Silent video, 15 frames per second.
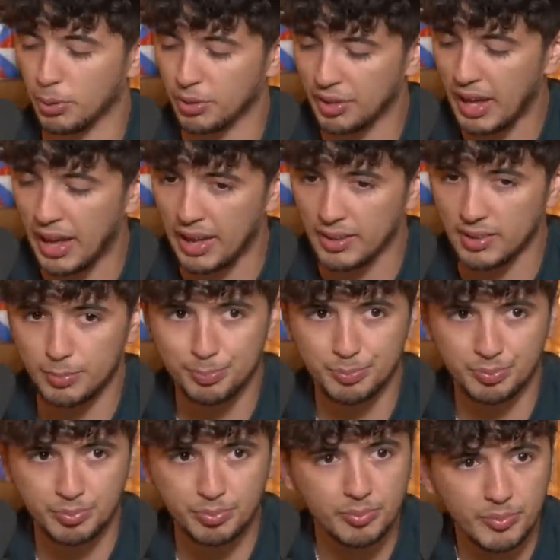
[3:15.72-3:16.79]
But then
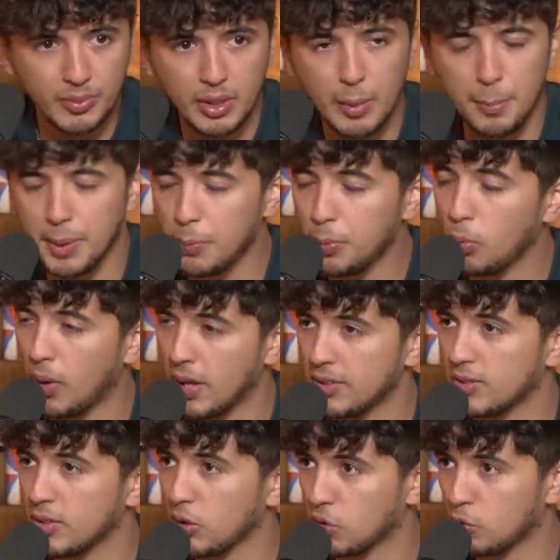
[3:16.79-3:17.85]
people went
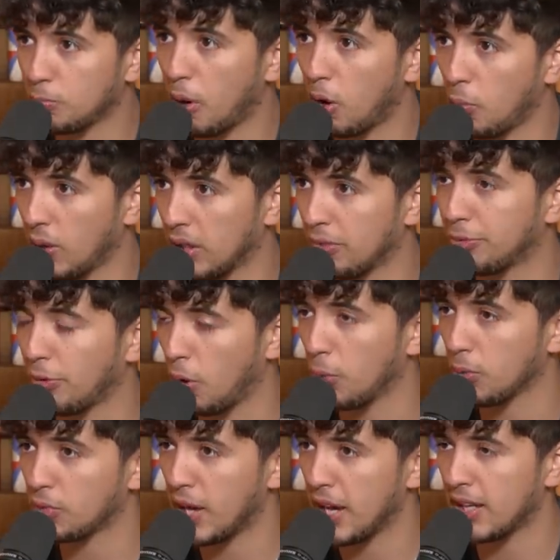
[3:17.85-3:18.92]
to the spot where the photo
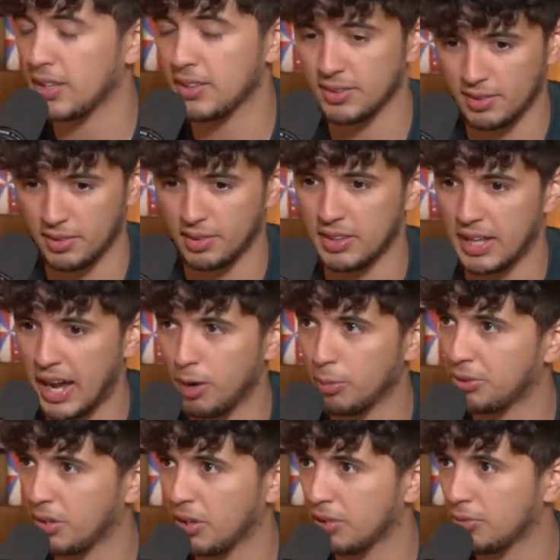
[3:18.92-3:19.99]
was taken now,
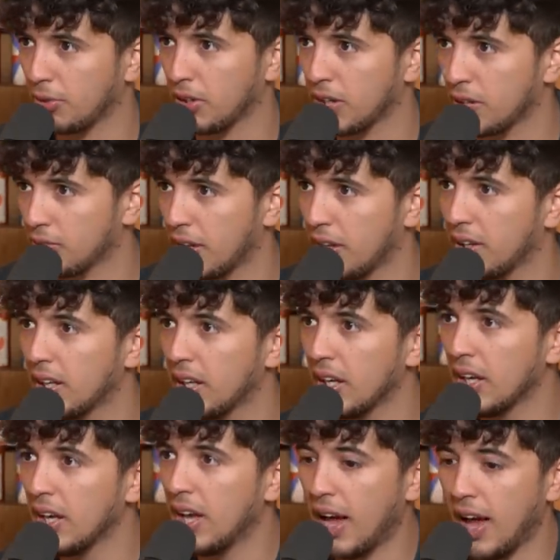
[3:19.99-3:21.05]
thirty-four years later,
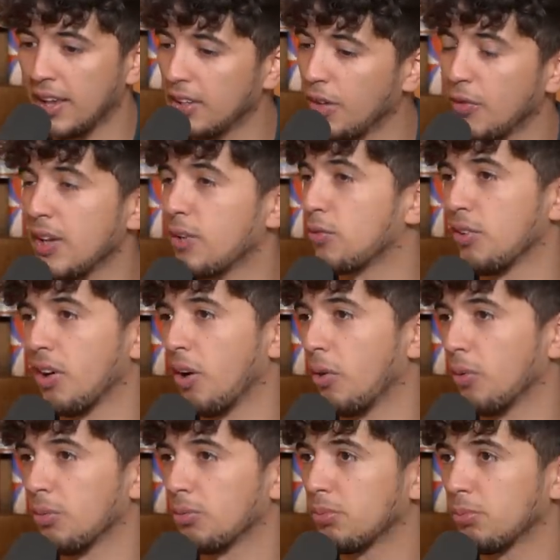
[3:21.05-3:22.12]
and there is
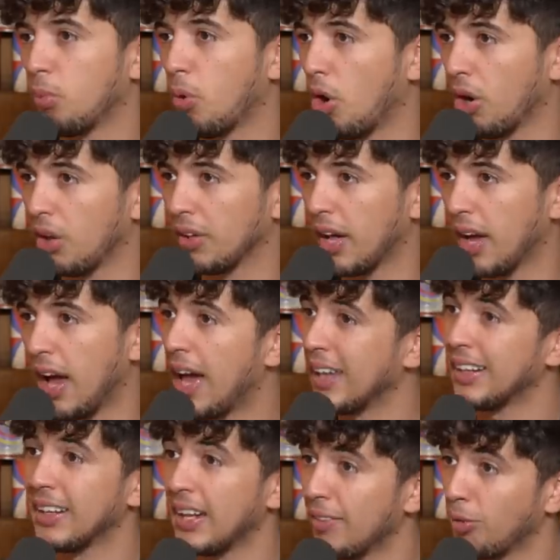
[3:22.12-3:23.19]
no water there. Get... And
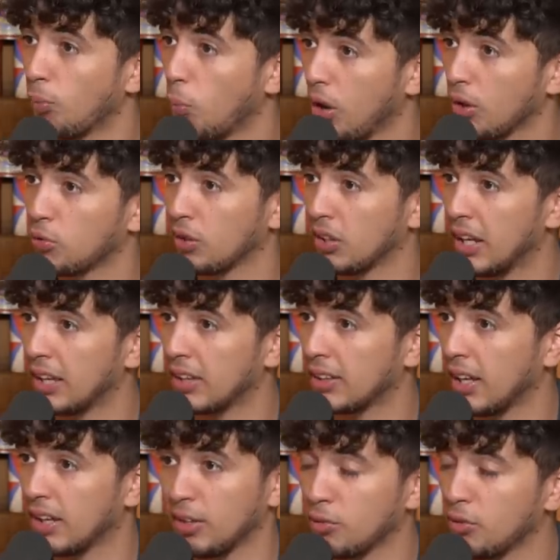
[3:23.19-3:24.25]
there never was a lake
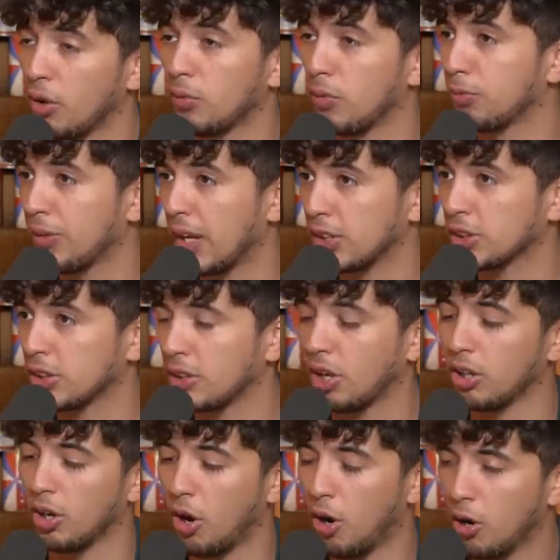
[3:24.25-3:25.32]
there. There's no reflection.
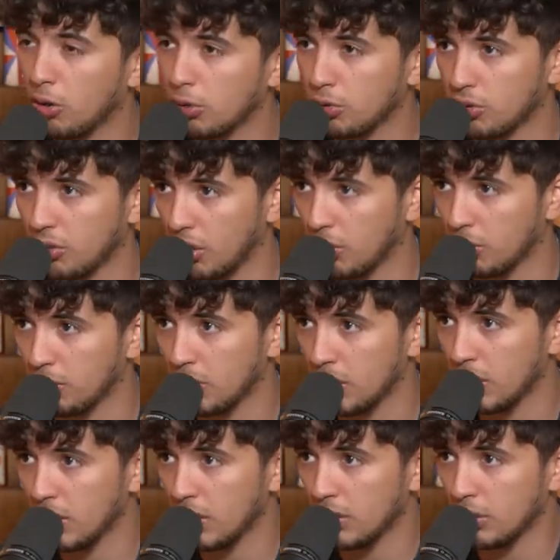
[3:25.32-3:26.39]
And also,
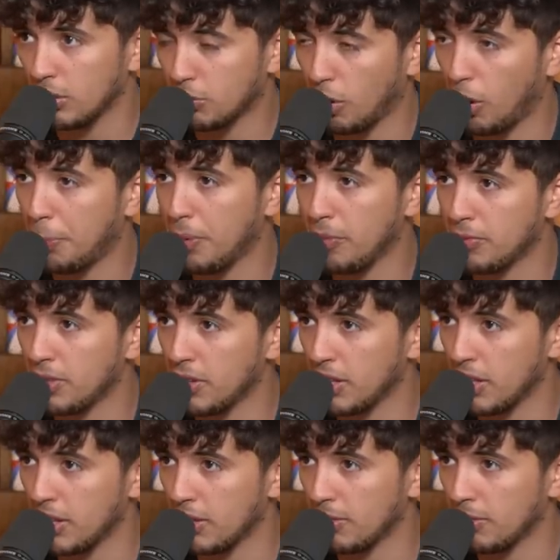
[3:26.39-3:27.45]
the top of
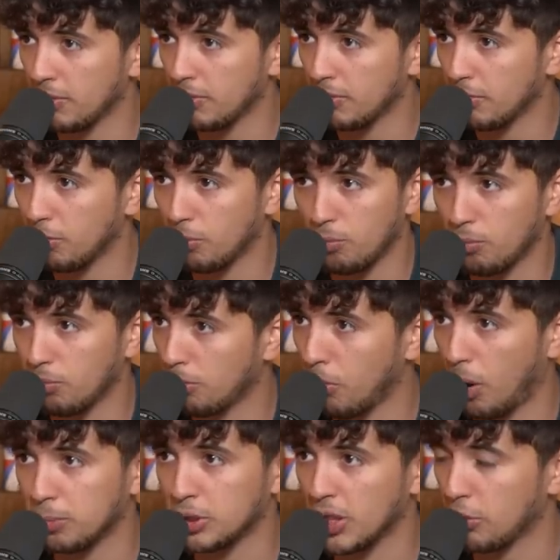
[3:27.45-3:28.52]
the
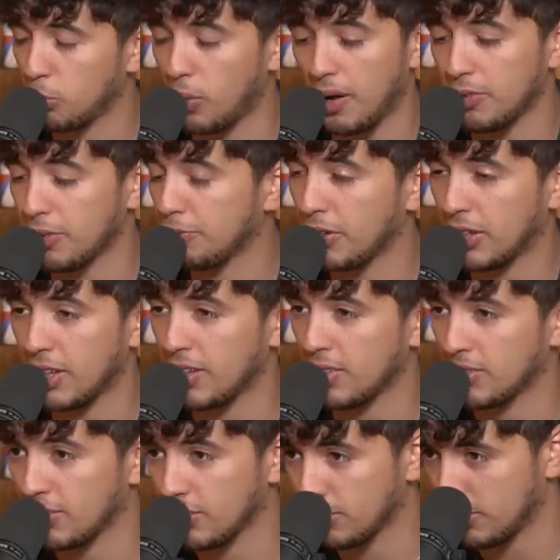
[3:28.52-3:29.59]
object, whatever the fuck
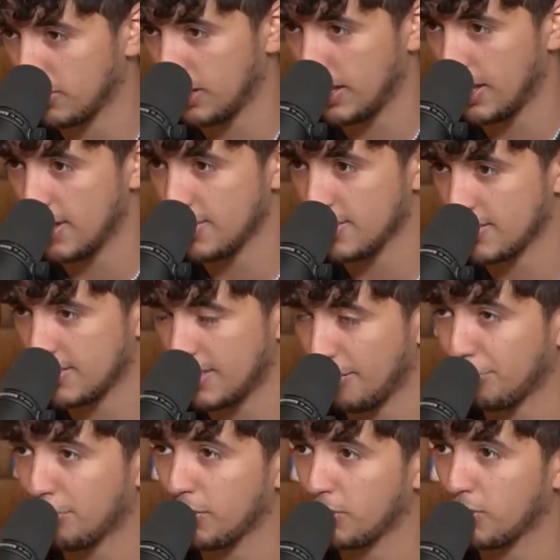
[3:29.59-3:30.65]
it is
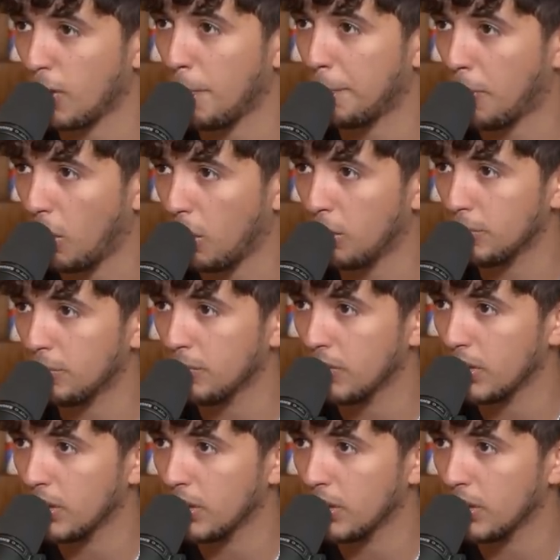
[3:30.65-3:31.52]
different to the bottom.